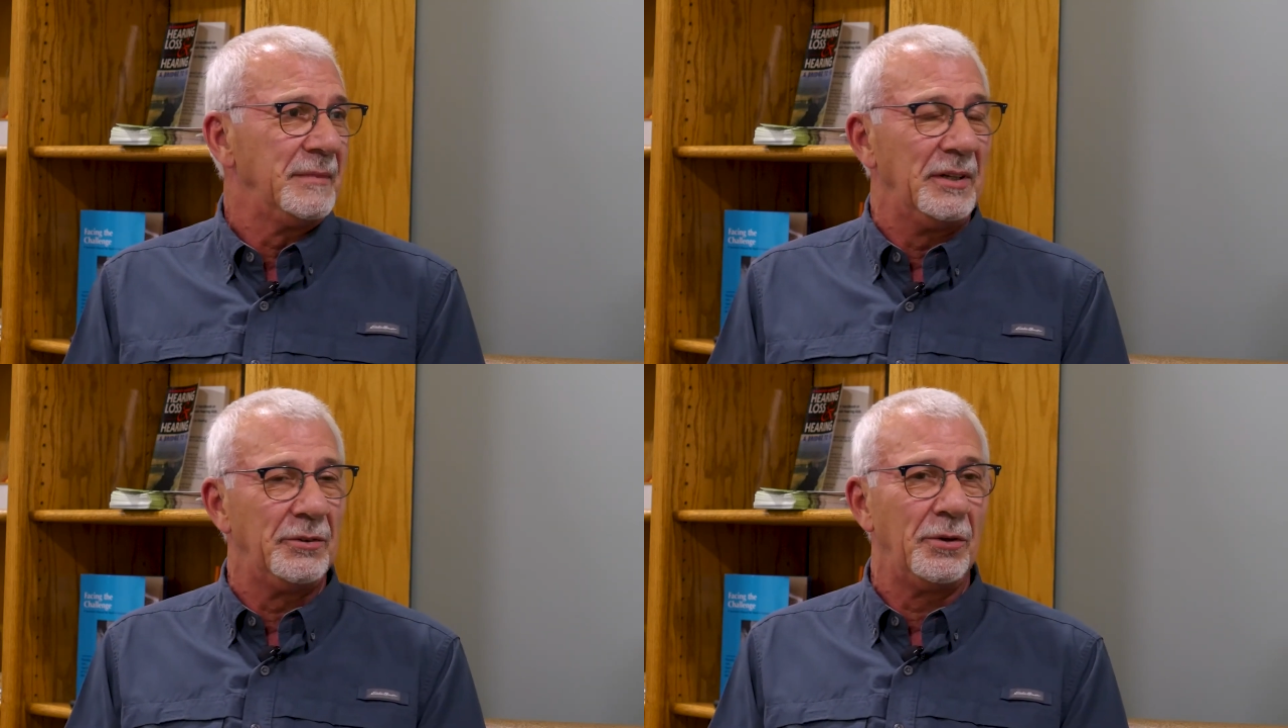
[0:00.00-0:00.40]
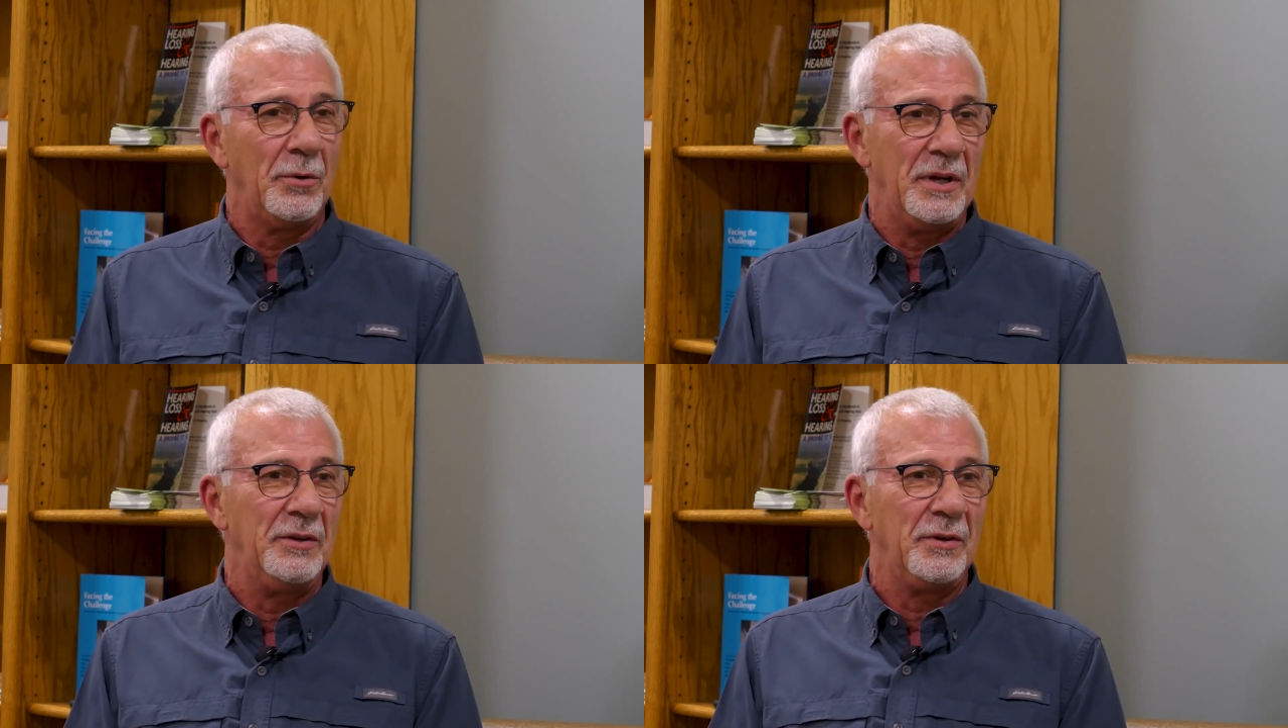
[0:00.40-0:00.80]
And so
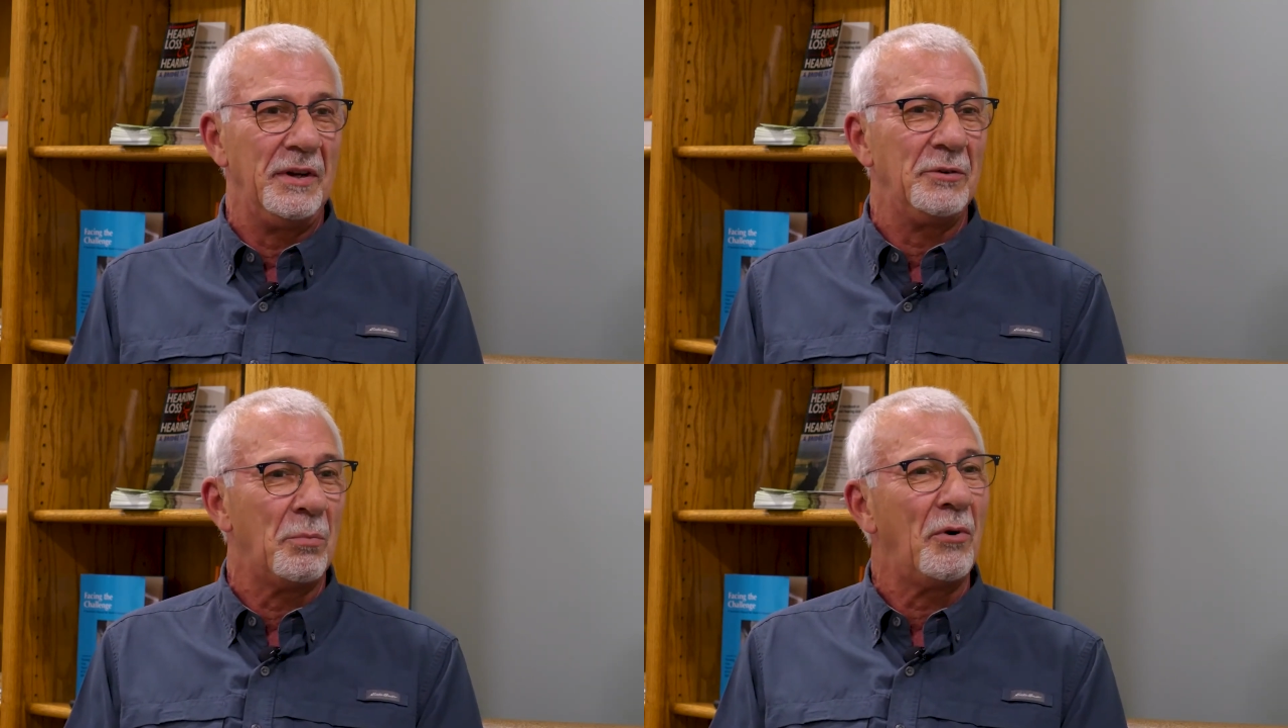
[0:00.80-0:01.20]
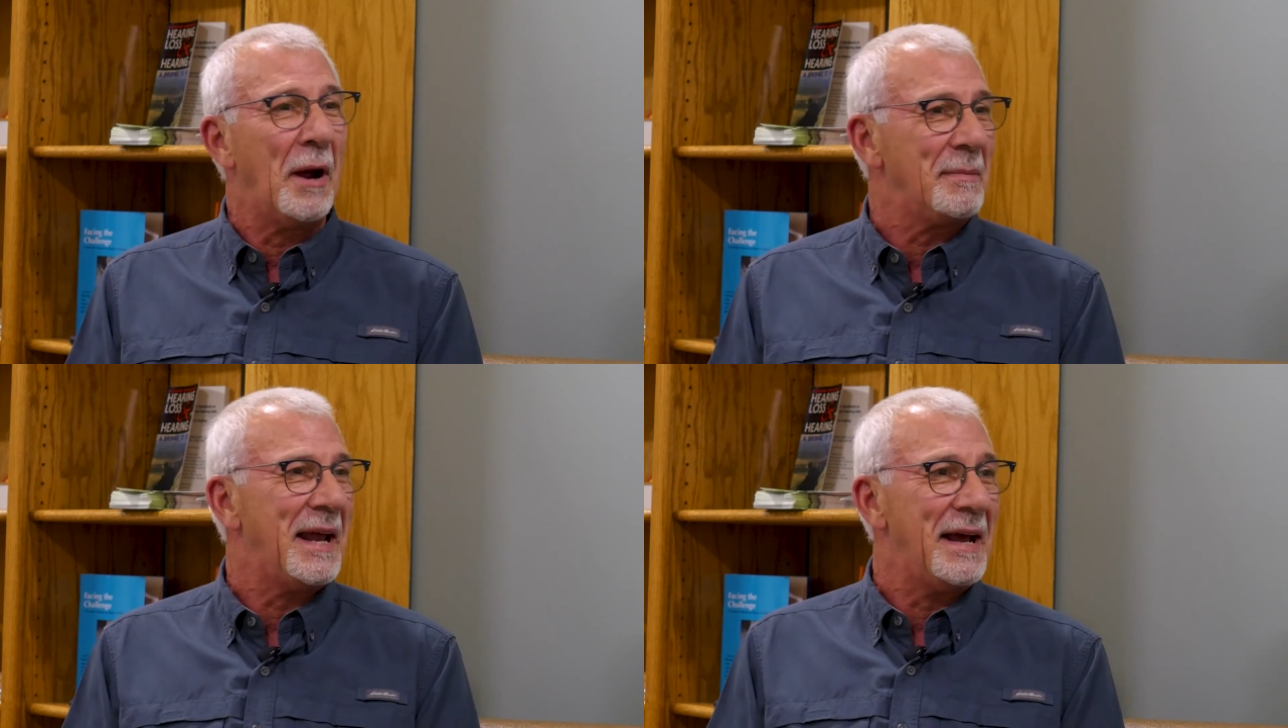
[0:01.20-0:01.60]
he's, he's a
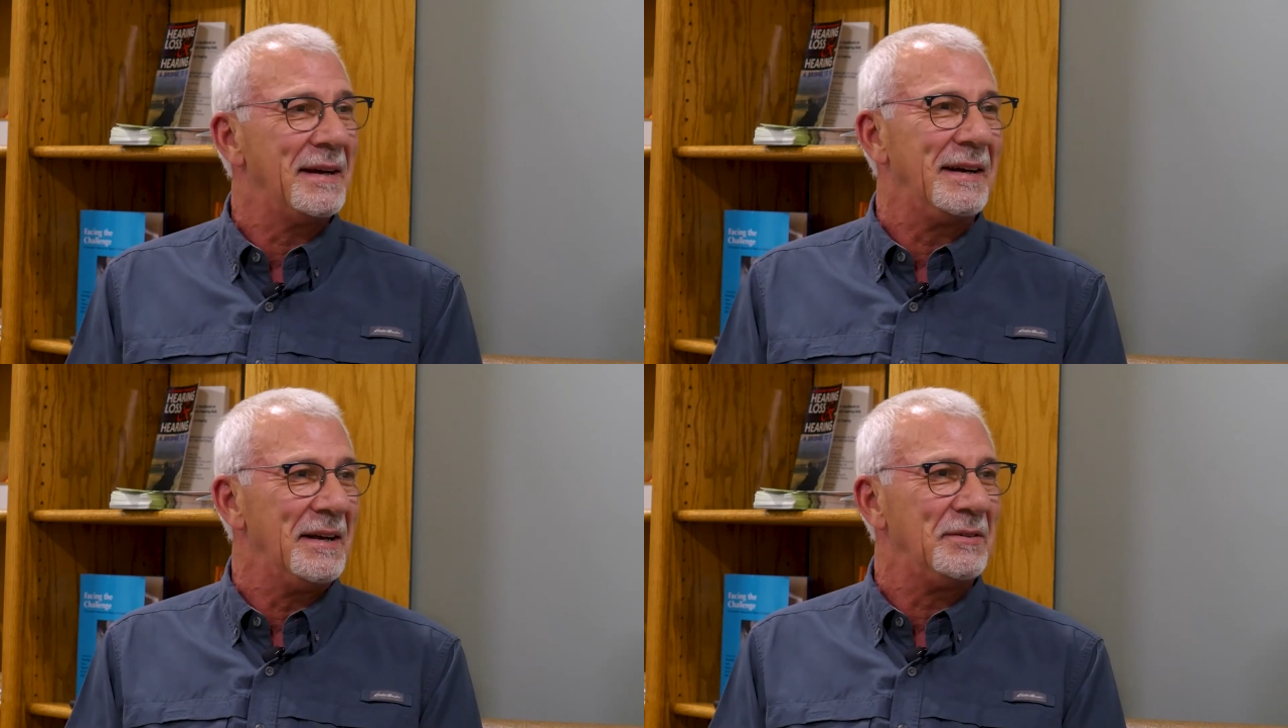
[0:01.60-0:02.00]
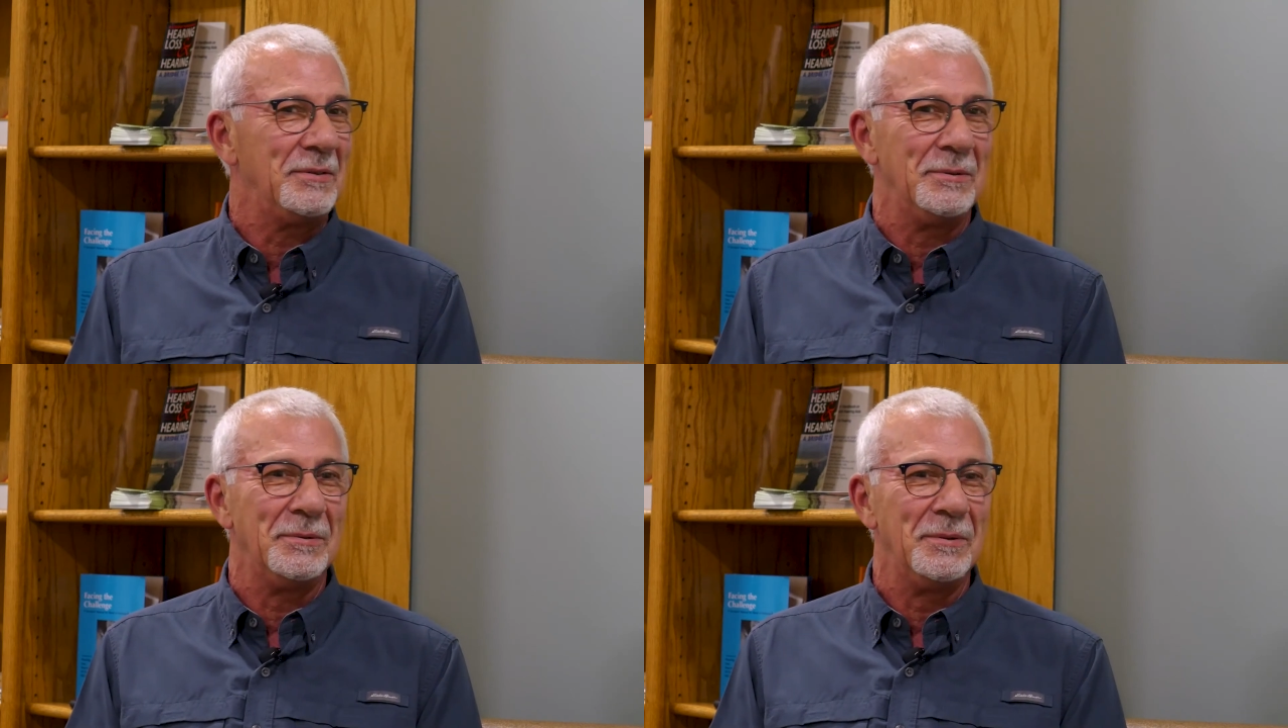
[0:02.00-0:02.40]
prime candidate
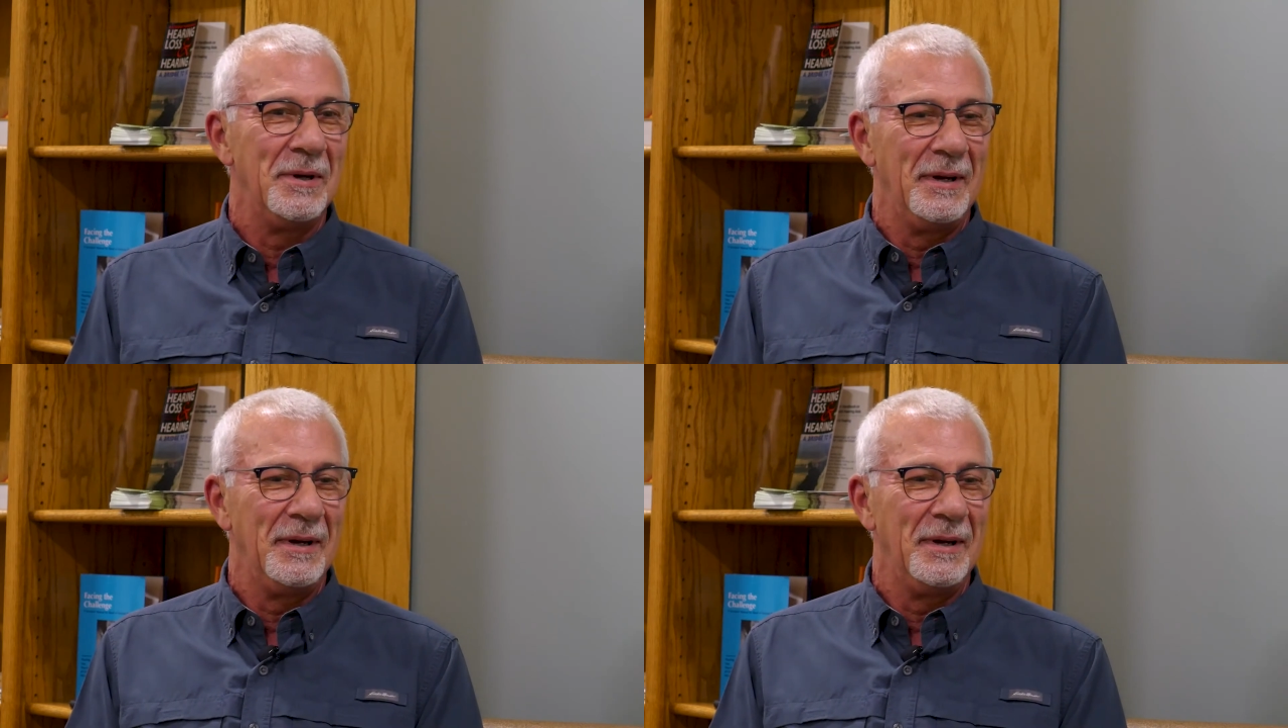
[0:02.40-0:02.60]
to